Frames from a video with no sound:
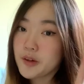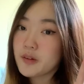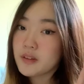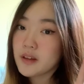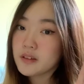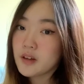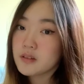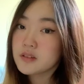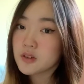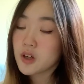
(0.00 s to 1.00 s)

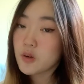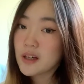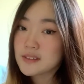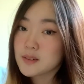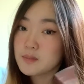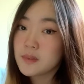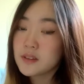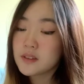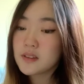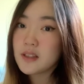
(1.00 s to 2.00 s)
know, so go ask them.
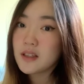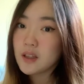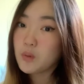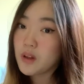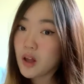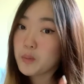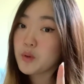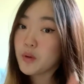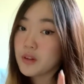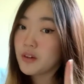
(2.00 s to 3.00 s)
It will help
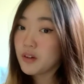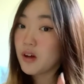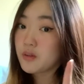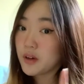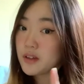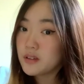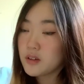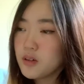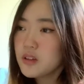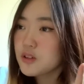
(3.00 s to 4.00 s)
you in the long run,
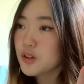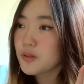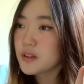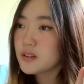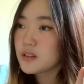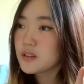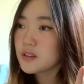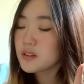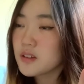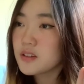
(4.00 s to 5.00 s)
or in the short run.
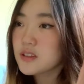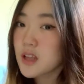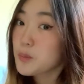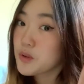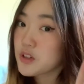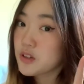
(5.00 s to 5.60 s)
It'll just help you in